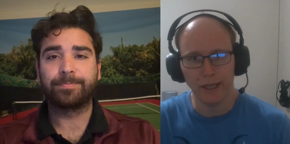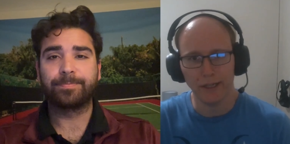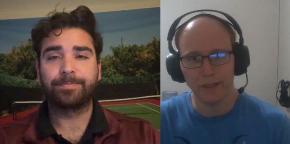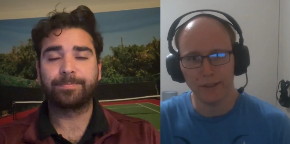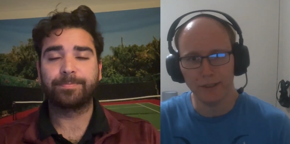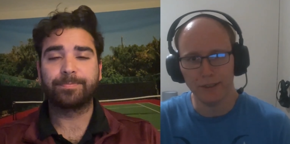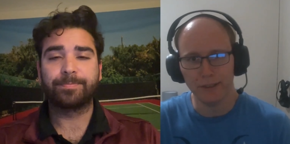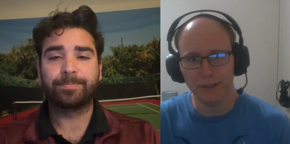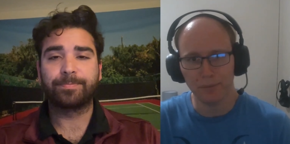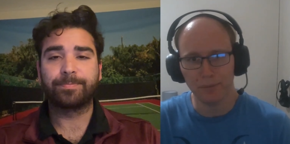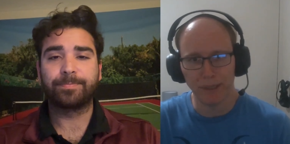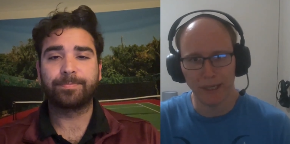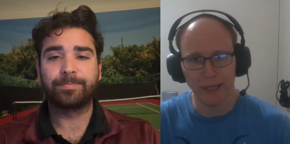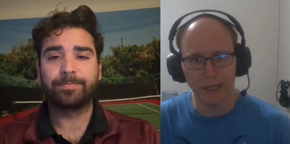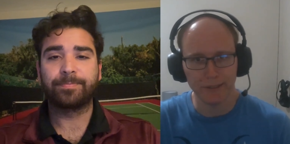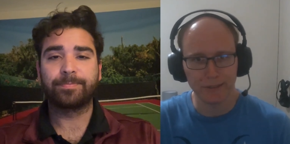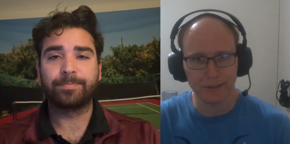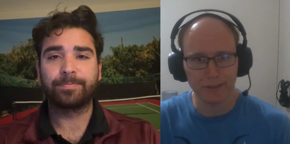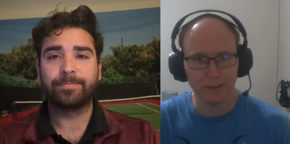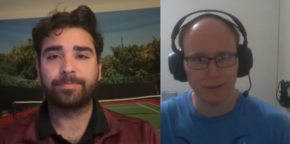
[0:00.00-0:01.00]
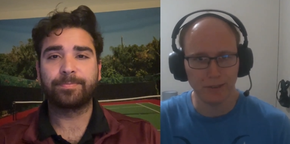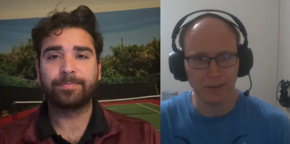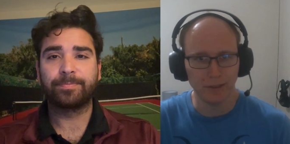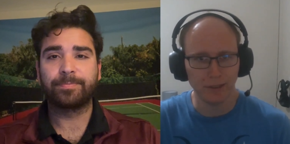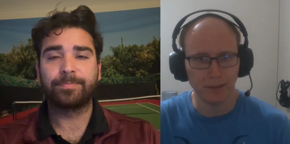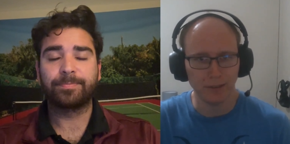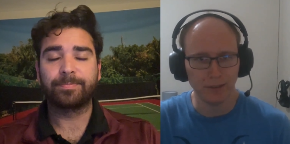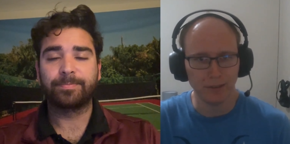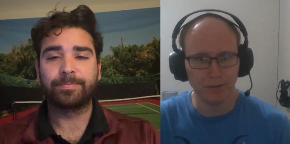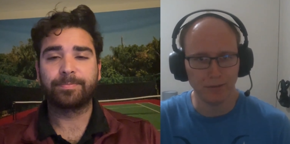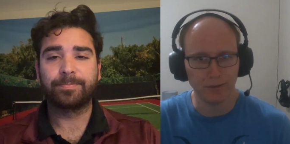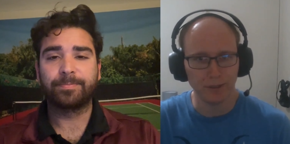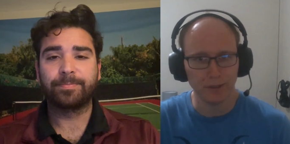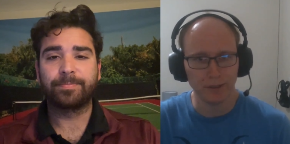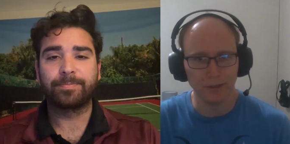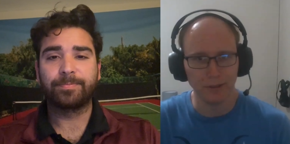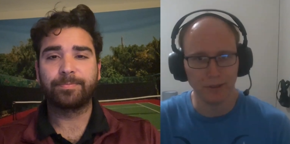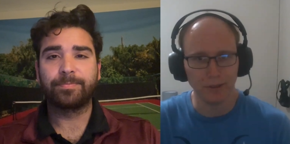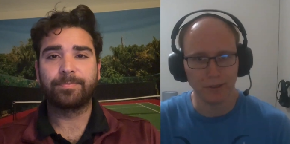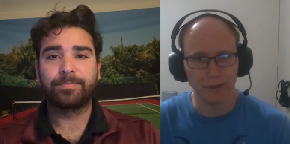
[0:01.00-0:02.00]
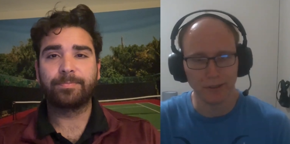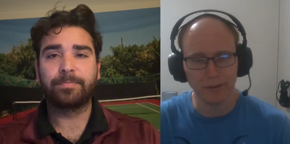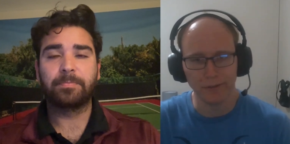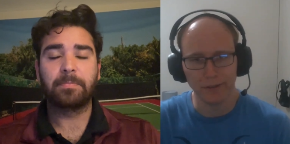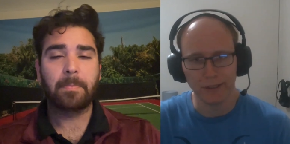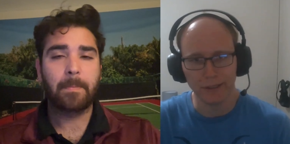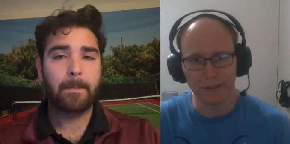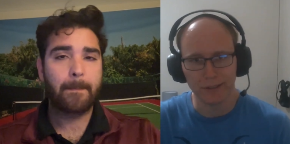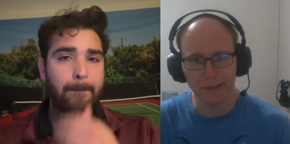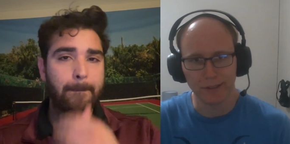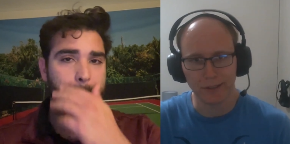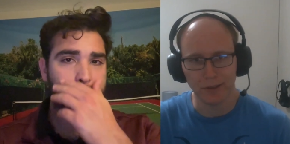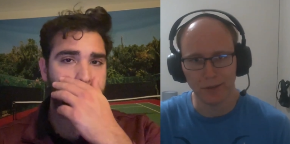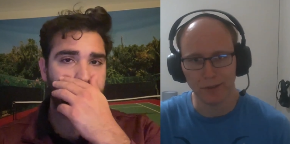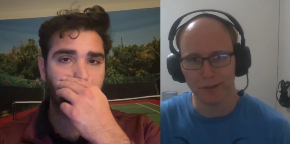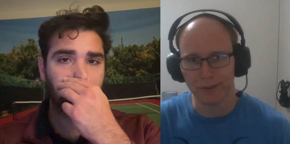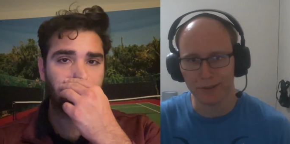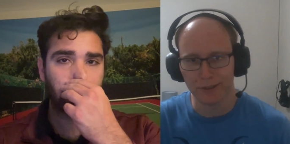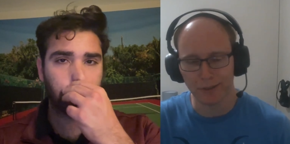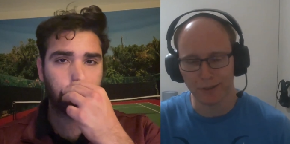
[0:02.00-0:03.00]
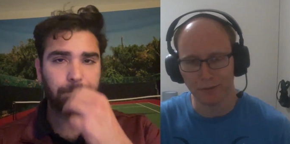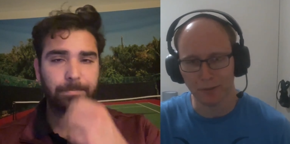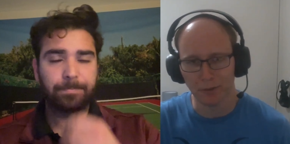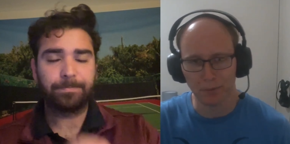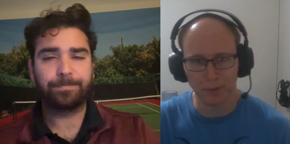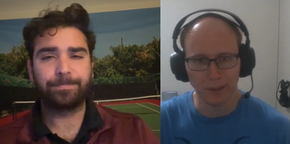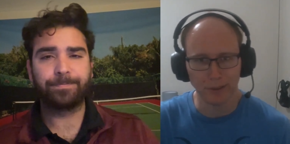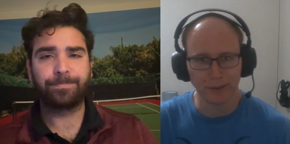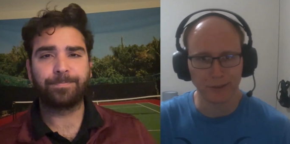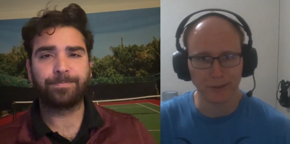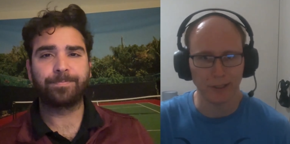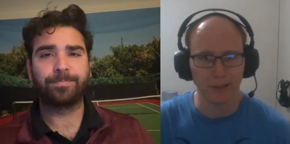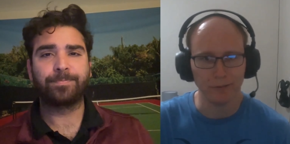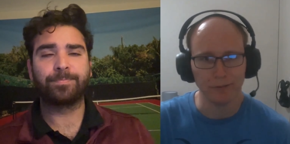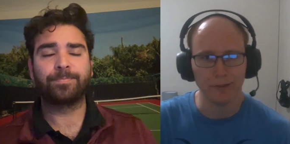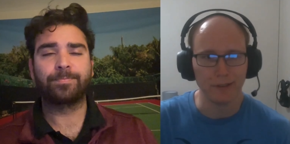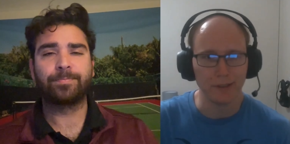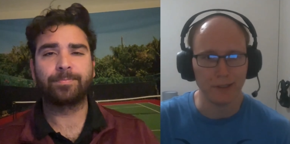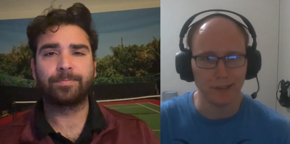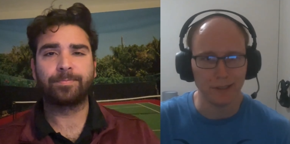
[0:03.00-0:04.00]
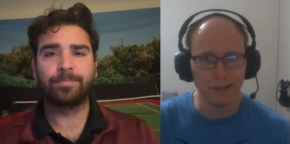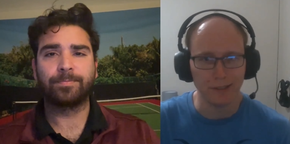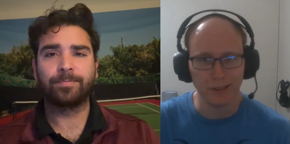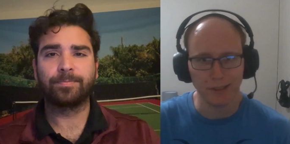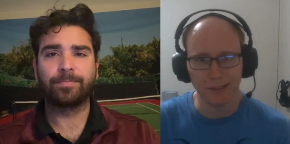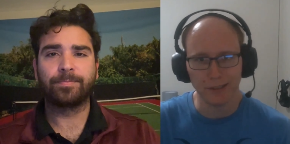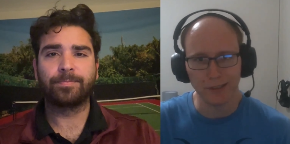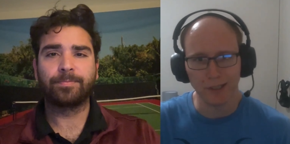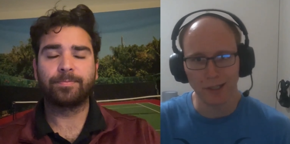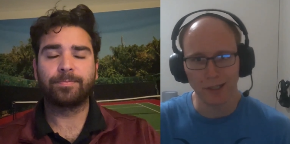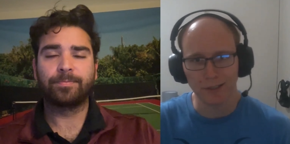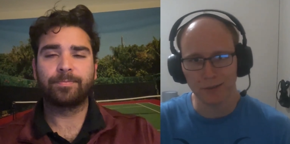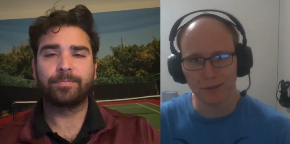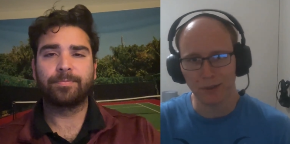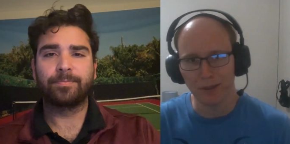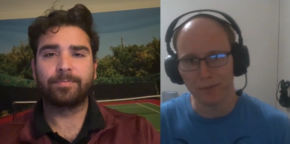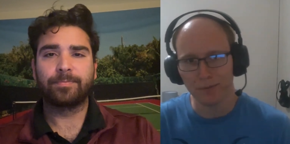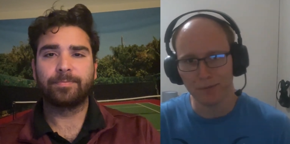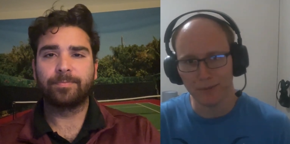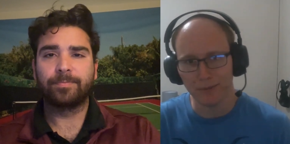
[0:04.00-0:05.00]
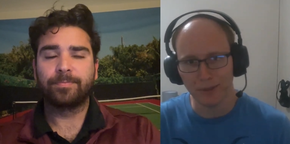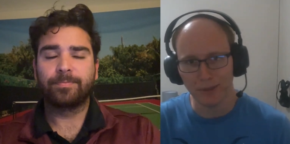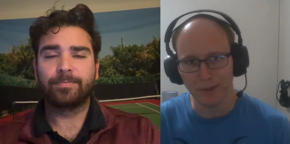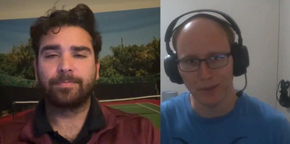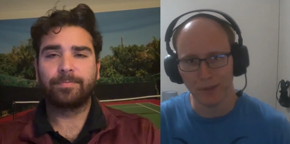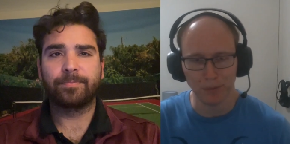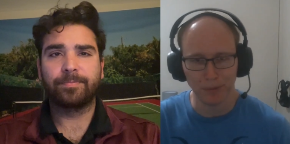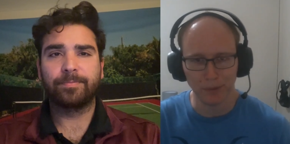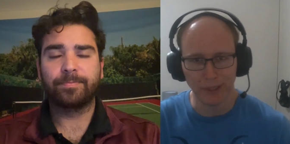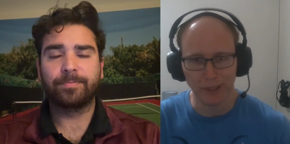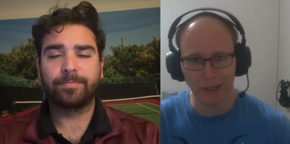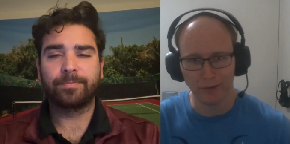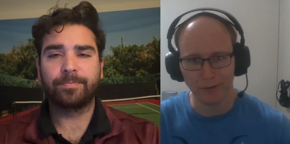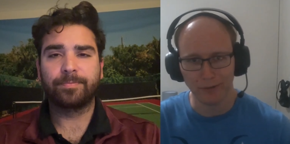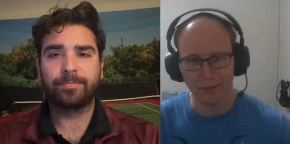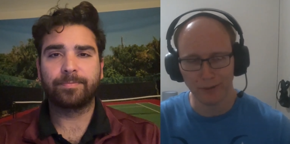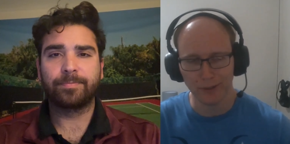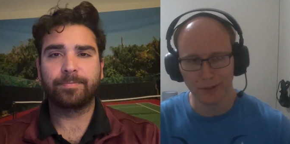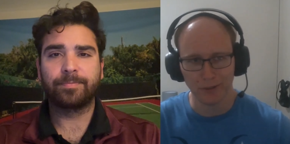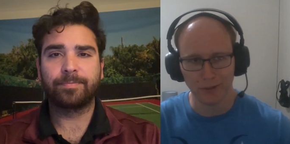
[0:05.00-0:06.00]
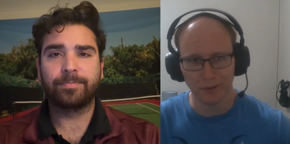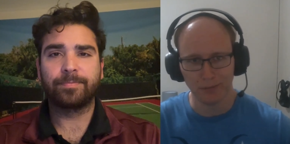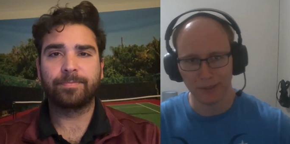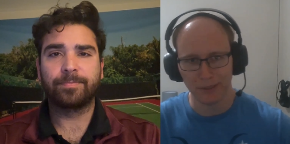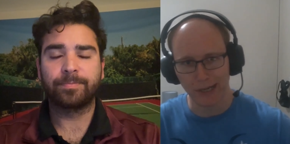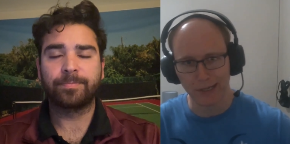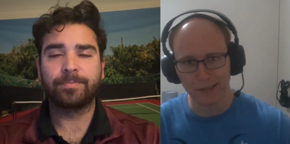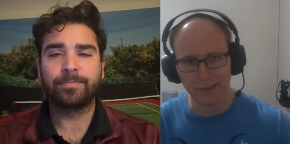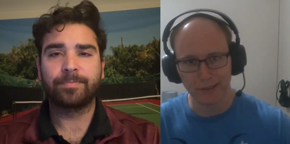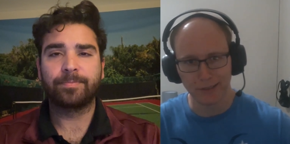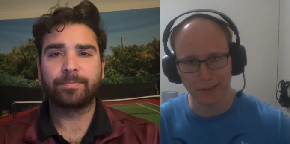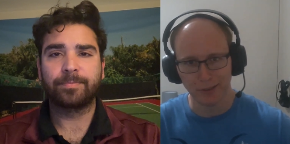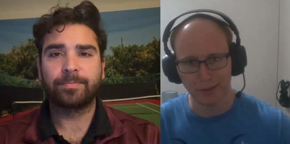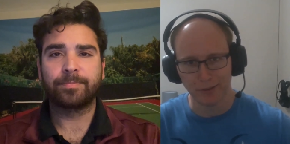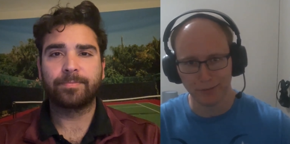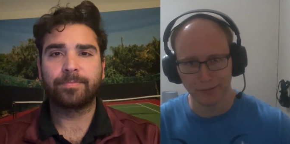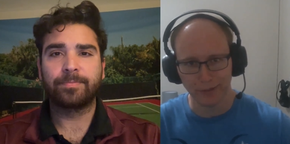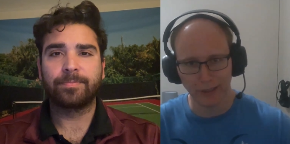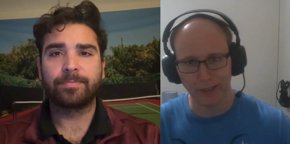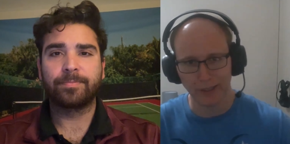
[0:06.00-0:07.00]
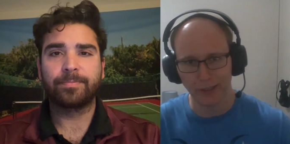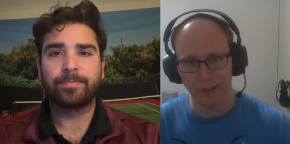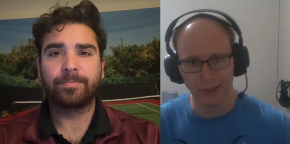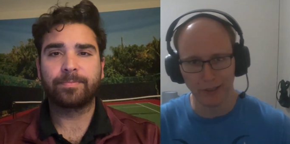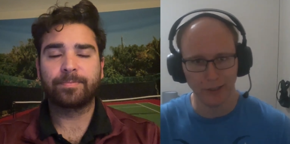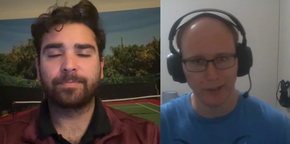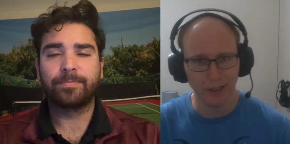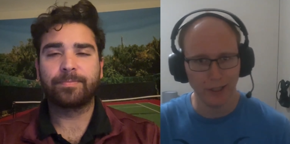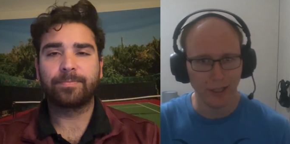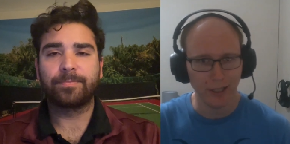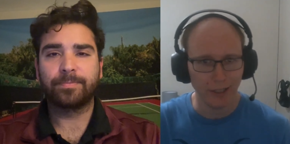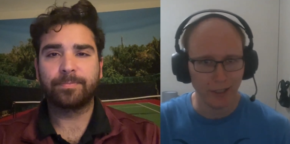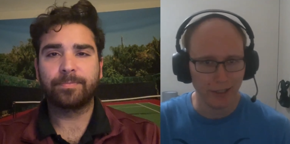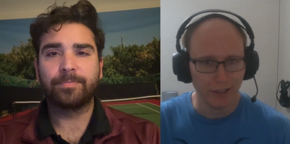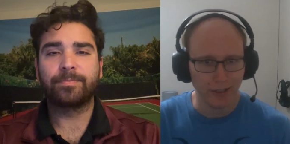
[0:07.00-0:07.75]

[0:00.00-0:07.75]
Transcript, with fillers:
Speaker 1: Yeah, in the past, you know, you've heard Djokovic go to several press conferences and he talks about people that refer to greats, you know, Federer,